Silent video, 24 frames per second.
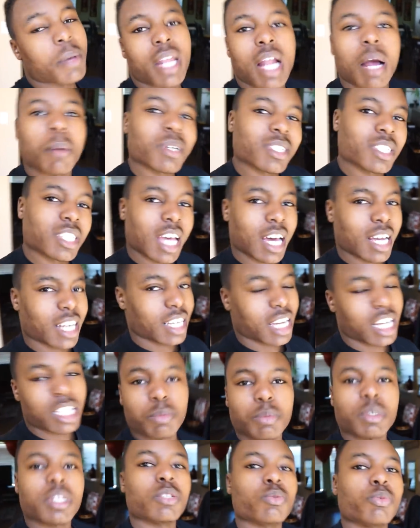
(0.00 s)
and I'm excited,
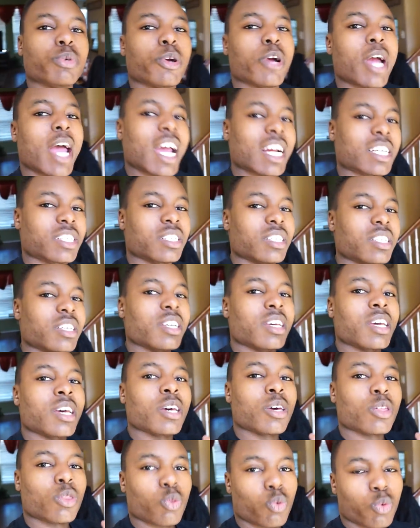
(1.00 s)
guys, because we are actually
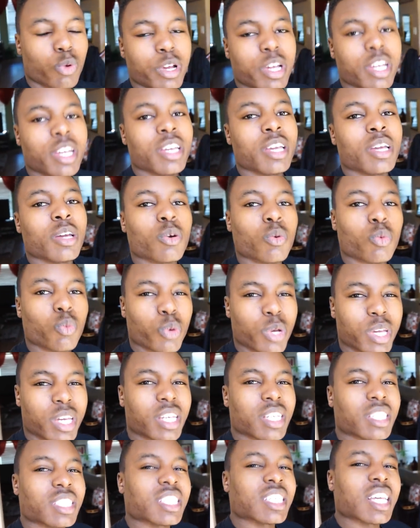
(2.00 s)
three
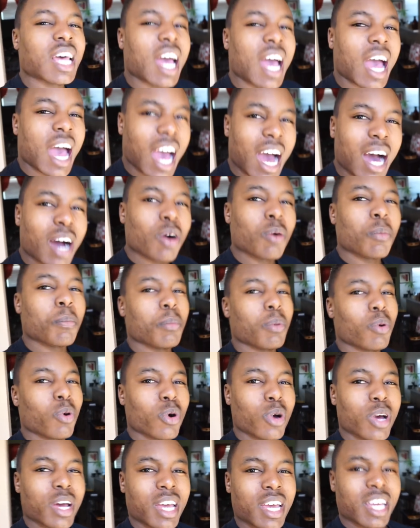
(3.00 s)
weeks out,
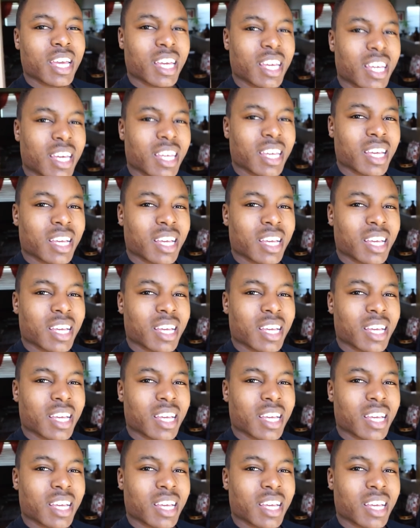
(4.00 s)
boy.